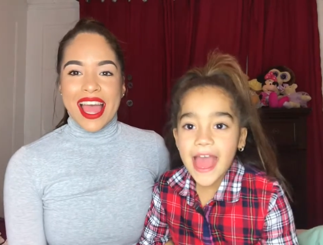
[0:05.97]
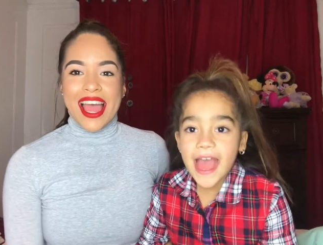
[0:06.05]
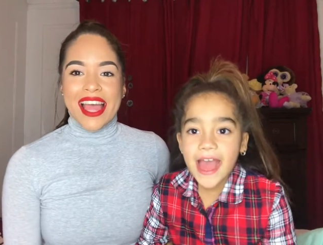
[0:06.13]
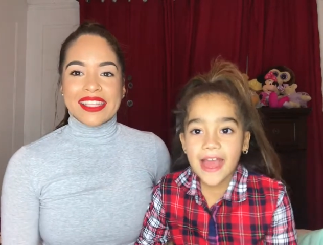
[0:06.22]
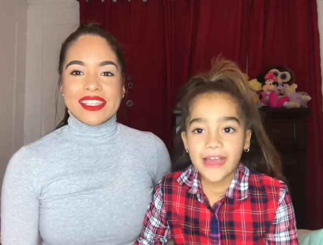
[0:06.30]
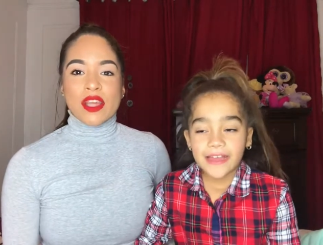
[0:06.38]

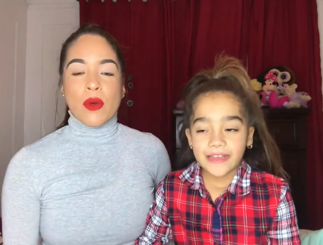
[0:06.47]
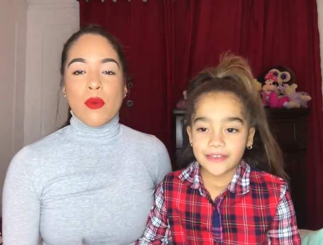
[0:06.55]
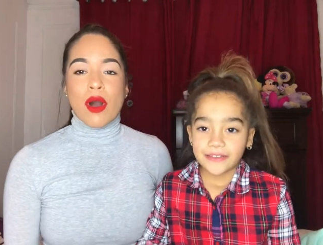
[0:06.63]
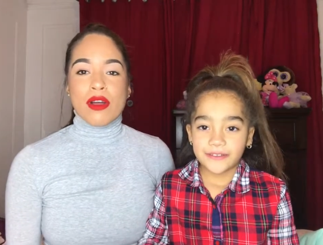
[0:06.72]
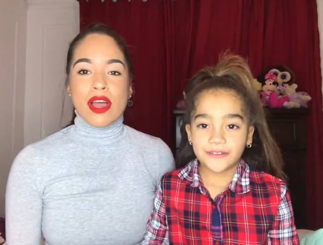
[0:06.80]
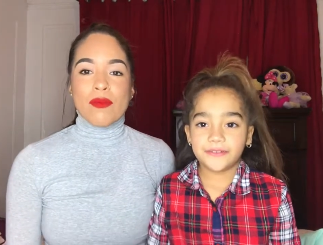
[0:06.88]
Speaker 1: and
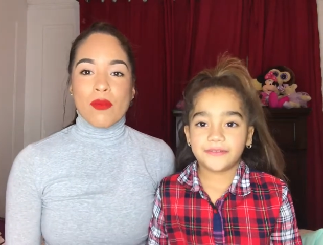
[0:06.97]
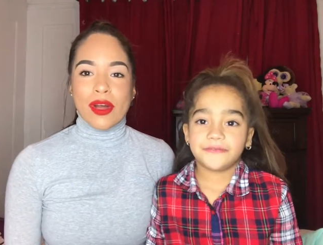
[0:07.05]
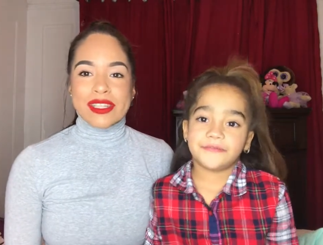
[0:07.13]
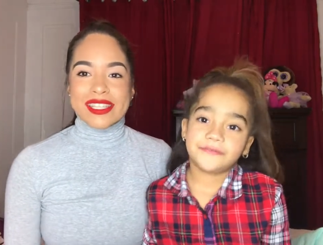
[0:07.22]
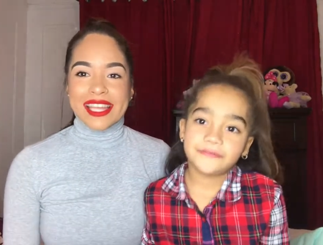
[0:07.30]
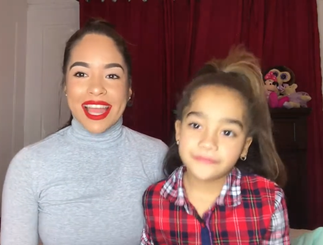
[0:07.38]
welcome
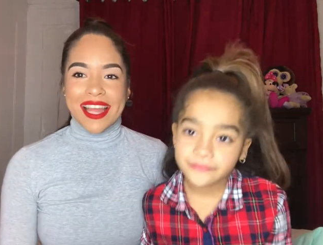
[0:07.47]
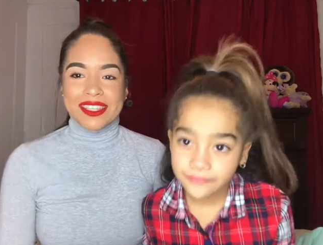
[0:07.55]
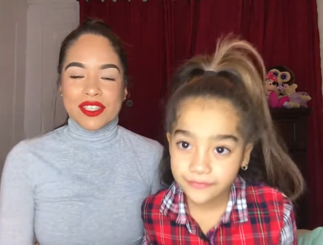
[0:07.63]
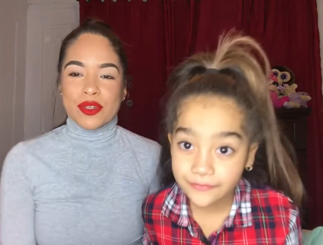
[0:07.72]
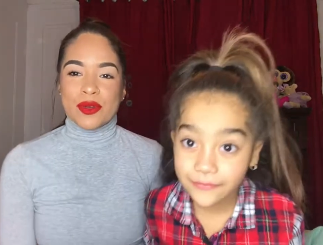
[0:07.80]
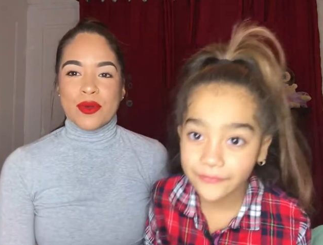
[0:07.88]
once
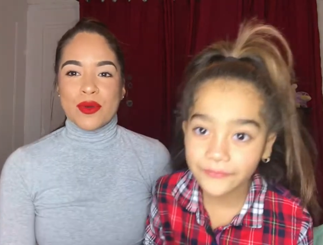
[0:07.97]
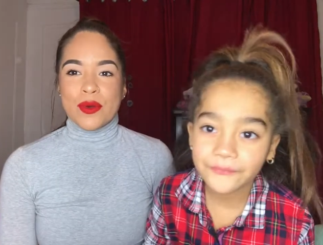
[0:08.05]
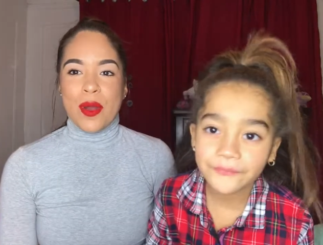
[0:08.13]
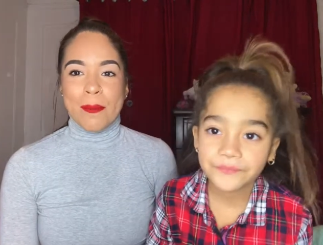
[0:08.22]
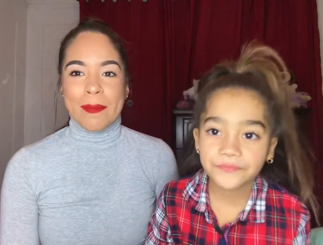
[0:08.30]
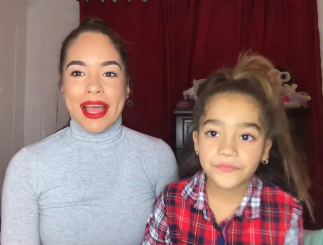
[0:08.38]
again
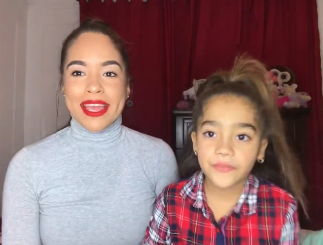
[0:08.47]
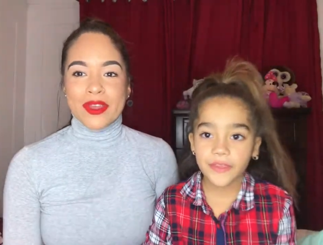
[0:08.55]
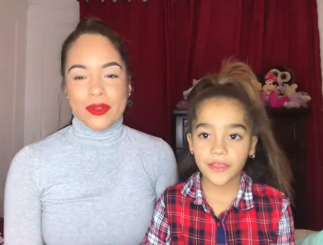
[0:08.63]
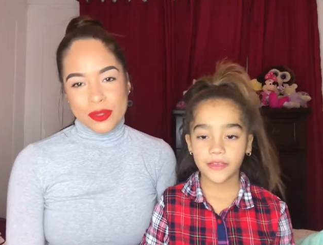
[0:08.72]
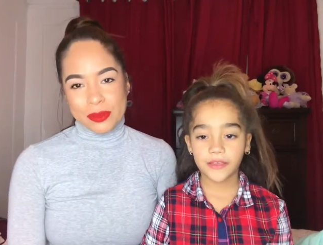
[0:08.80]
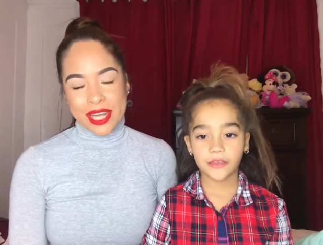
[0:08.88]
to my
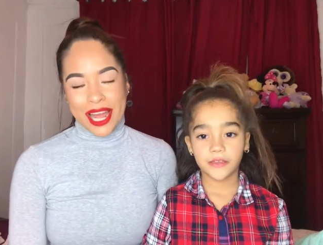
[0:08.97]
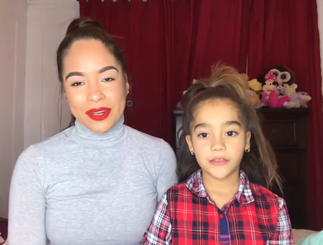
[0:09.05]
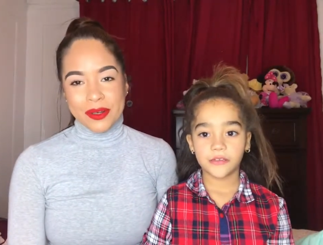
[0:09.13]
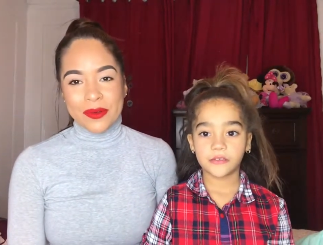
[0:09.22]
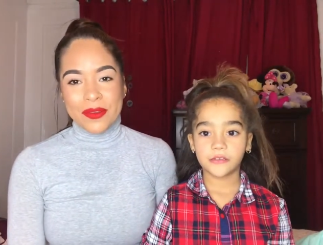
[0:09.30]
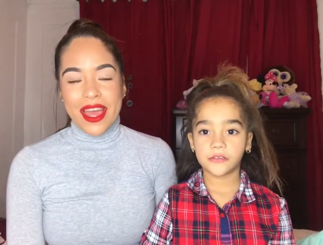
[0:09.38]
YouTube
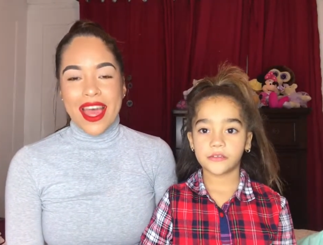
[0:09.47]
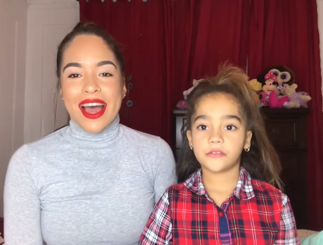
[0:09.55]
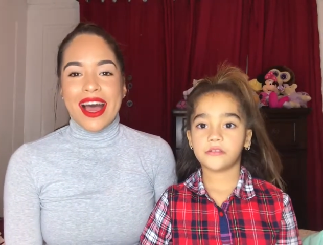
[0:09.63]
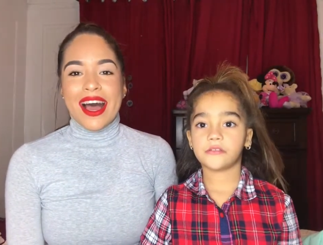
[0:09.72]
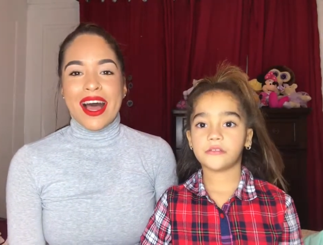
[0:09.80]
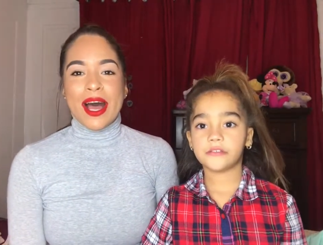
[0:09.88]
channel.
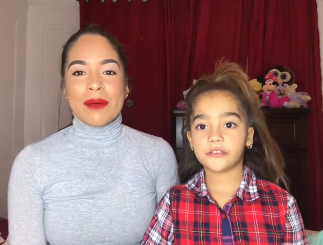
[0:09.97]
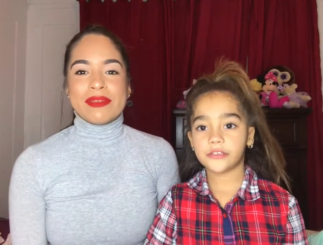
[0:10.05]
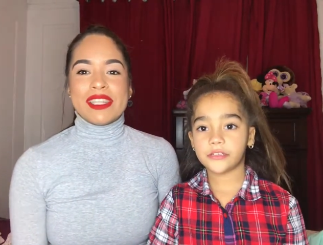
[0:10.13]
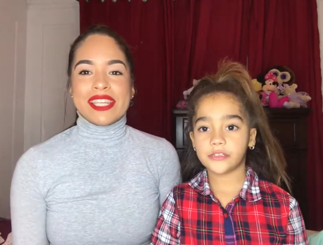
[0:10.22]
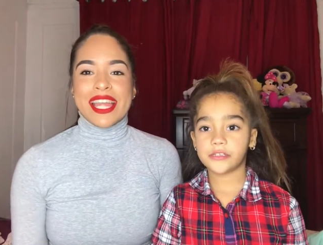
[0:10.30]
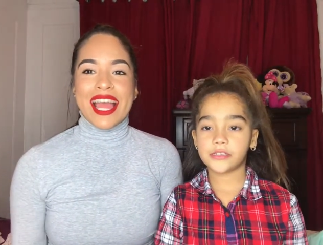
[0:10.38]
Um,
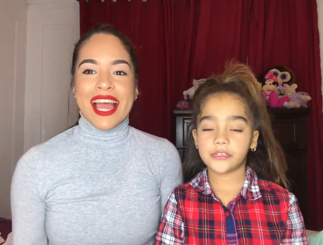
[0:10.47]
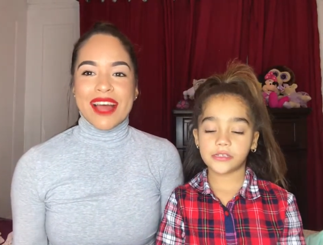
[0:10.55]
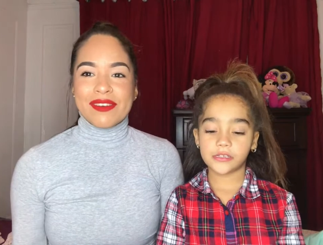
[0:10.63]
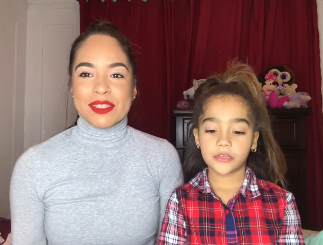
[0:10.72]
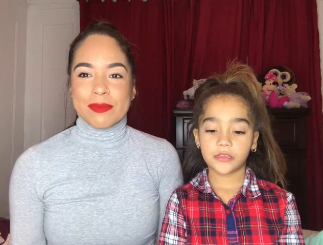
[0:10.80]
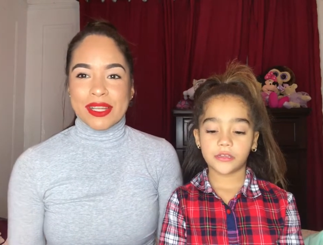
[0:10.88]
today, I
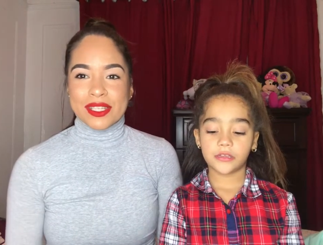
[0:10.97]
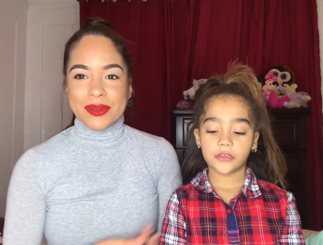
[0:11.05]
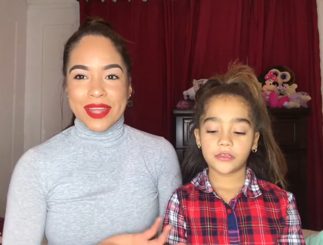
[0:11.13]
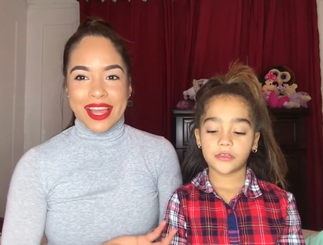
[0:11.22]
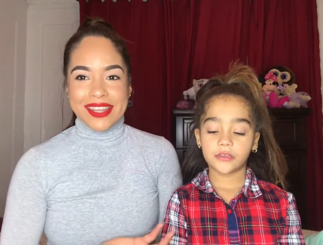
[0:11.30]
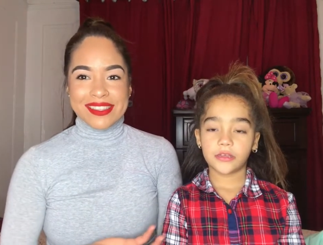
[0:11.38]
have a special
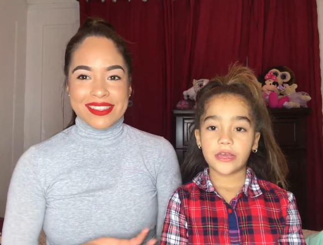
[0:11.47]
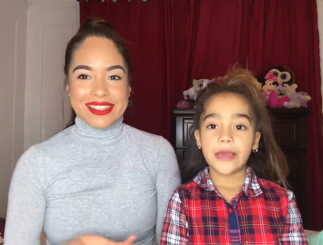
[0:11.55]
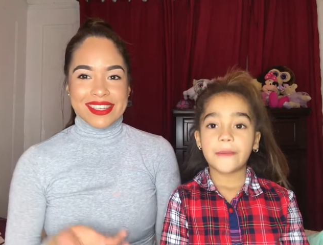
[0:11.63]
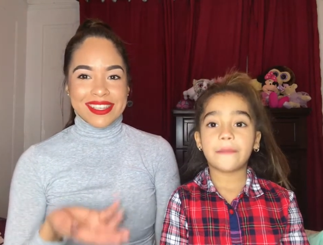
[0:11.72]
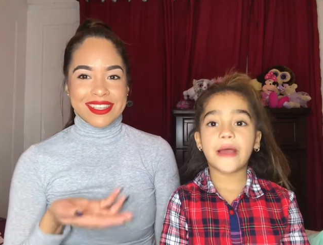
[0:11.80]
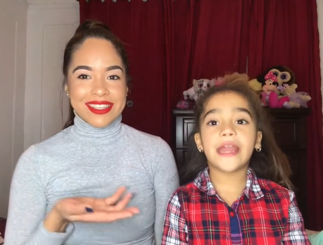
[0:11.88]

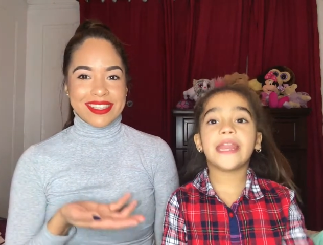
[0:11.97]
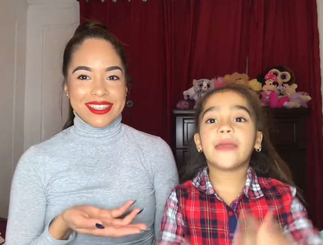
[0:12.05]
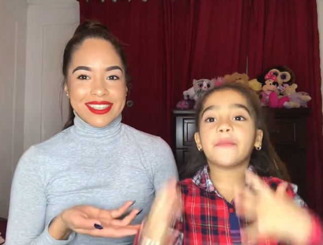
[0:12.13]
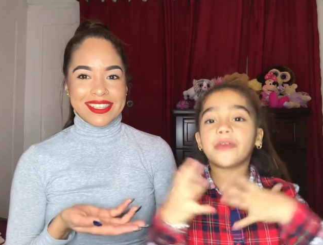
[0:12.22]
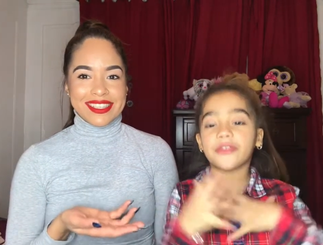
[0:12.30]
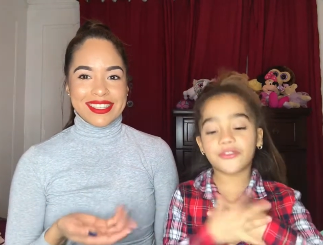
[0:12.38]
guest.
Speaker 2: My
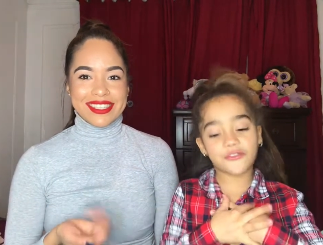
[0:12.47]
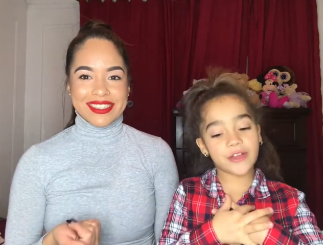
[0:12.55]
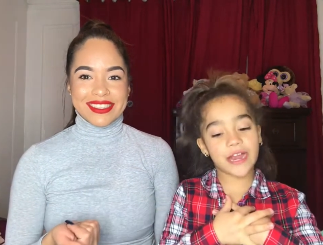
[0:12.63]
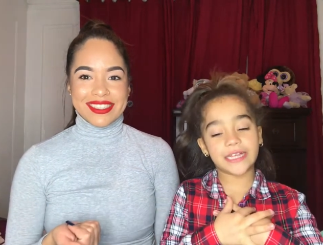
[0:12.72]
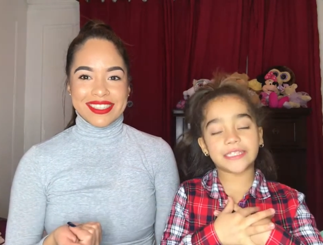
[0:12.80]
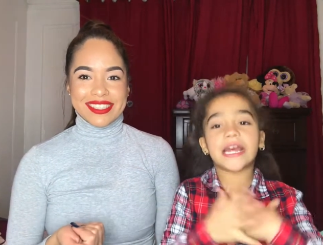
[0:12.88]
name is
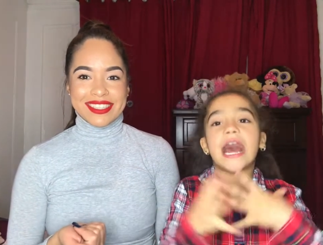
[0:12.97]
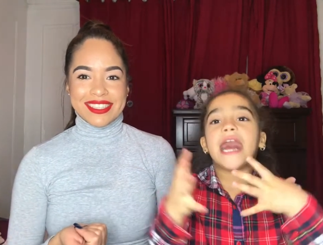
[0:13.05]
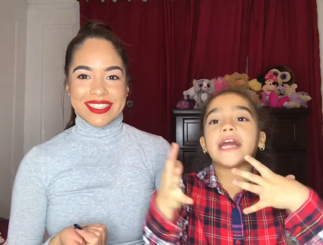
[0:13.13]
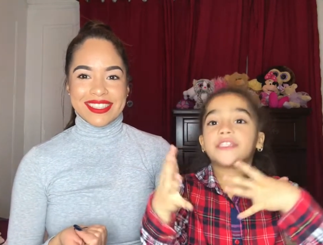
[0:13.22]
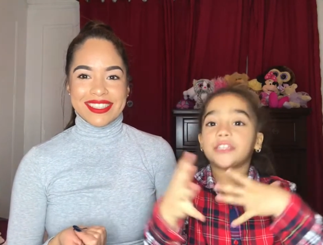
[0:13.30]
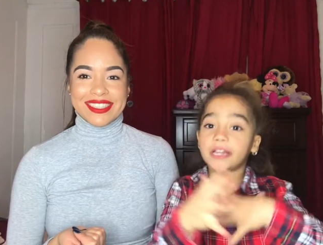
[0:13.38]
Grace
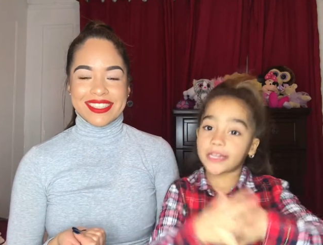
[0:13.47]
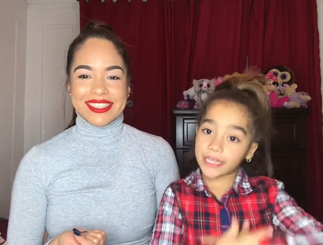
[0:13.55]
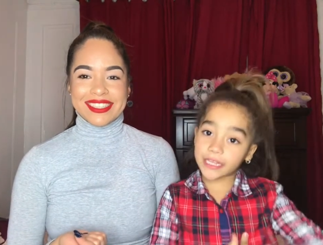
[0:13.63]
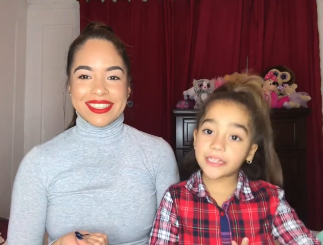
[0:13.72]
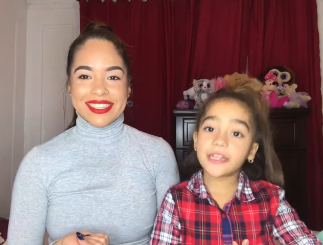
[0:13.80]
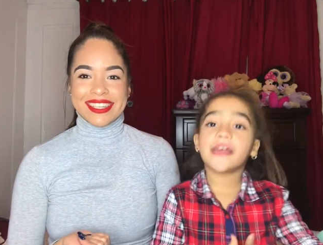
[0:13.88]

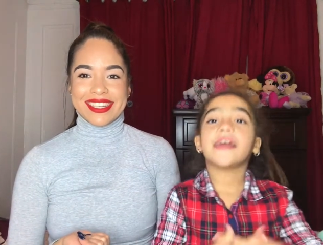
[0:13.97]
Angeline